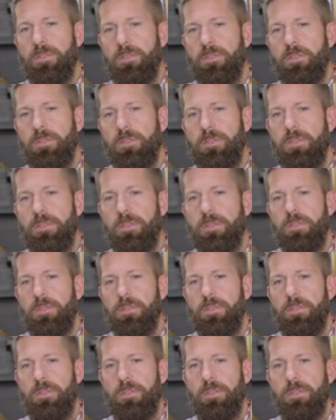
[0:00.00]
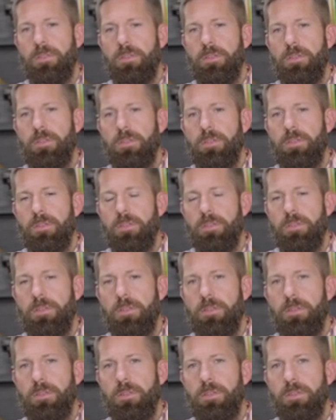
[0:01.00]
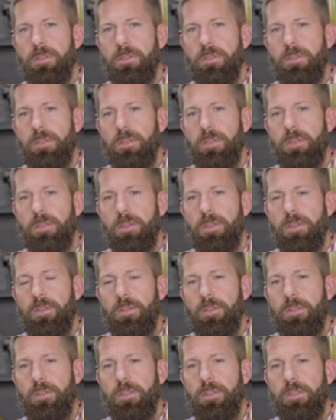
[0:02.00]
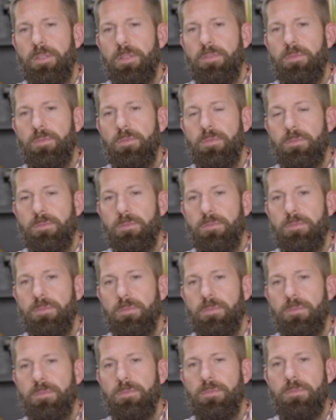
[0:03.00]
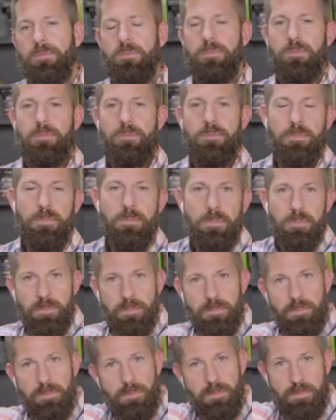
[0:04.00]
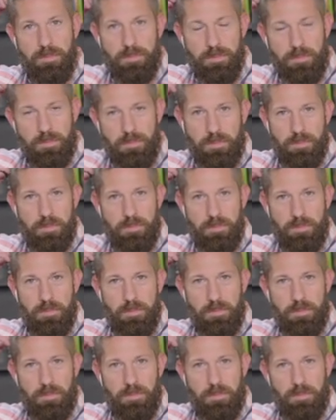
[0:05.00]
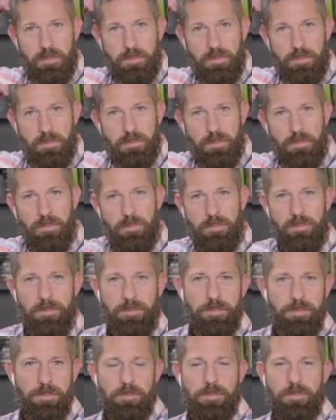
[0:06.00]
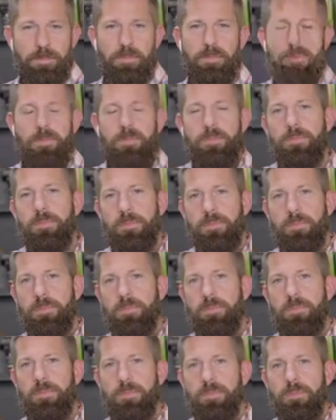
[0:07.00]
No words are spoken by the person on screen.